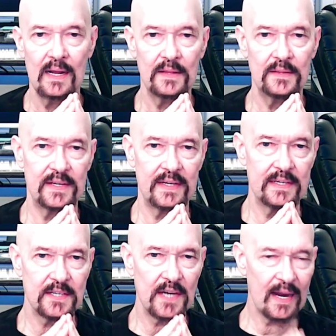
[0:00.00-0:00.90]
The
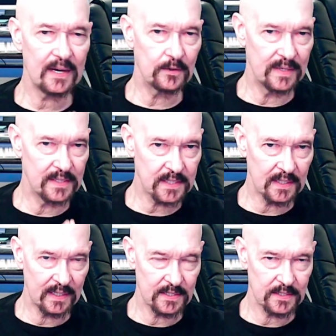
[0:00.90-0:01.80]
Tiger
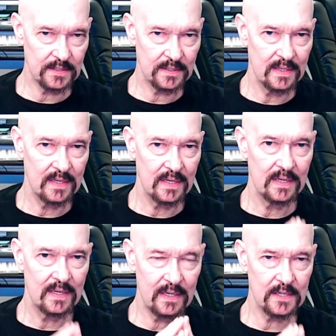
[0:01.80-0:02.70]
installation
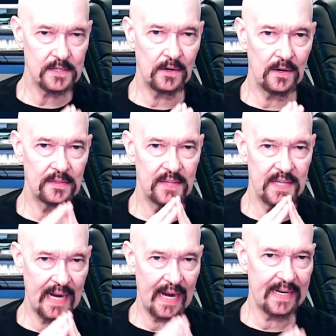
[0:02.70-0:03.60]
is on the
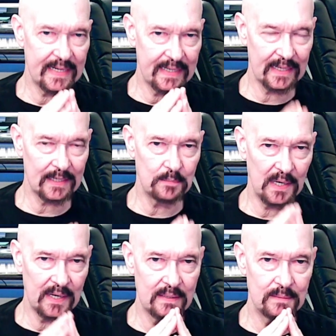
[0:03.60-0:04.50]
80
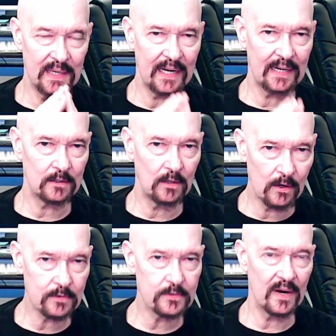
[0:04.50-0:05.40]
gigabyte mechanical
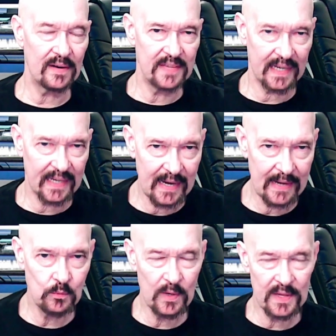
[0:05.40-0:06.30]
hard drive that
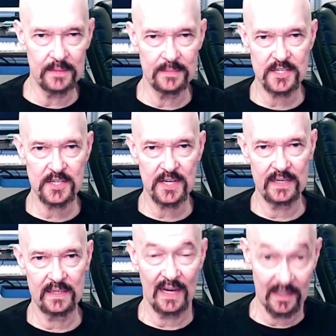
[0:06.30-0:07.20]
came with the machine.
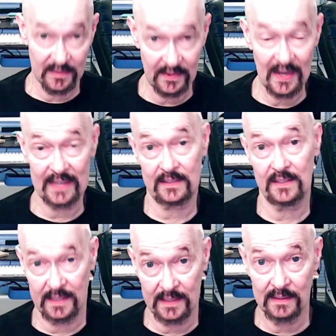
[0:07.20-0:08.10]
And in fact,
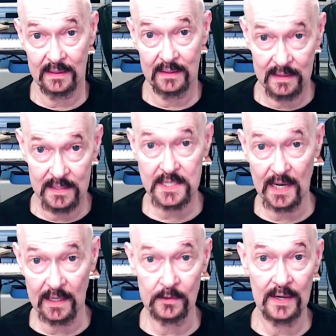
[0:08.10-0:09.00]
the
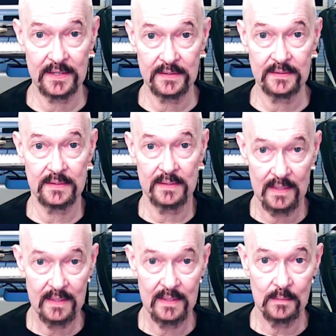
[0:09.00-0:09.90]
seller had
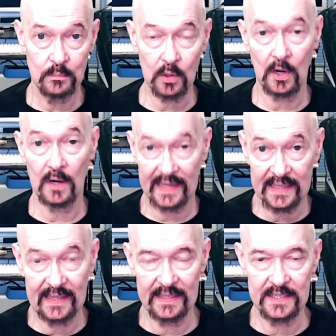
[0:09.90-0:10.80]
put on a
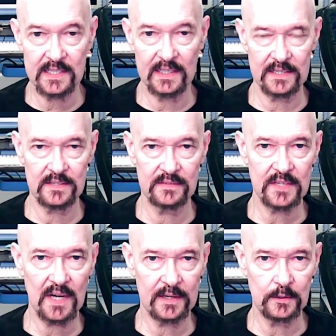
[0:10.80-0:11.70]
clean installation of
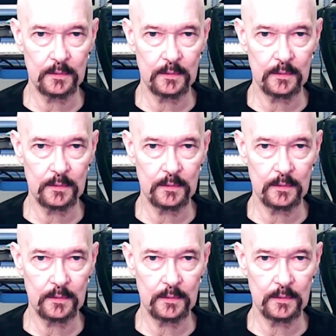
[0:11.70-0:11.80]
Tiger.